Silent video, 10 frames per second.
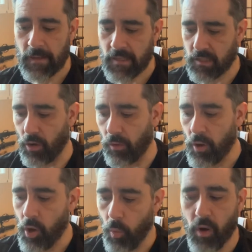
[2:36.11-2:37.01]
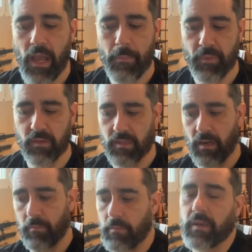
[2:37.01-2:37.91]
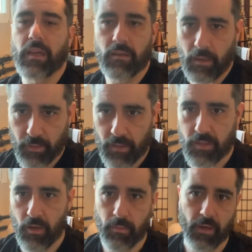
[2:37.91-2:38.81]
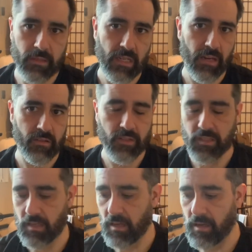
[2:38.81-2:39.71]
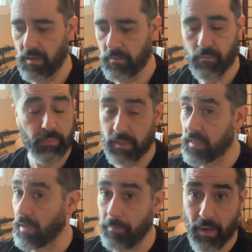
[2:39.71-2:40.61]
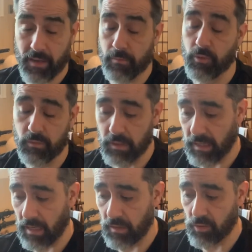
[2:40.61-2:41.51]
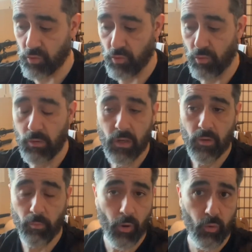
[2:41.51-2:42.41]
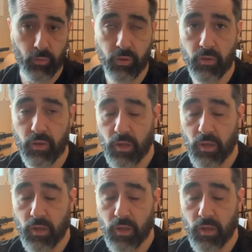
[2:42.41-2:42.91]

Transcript: So what happens, and I'm going to talk about tenors, but it's applicable again to both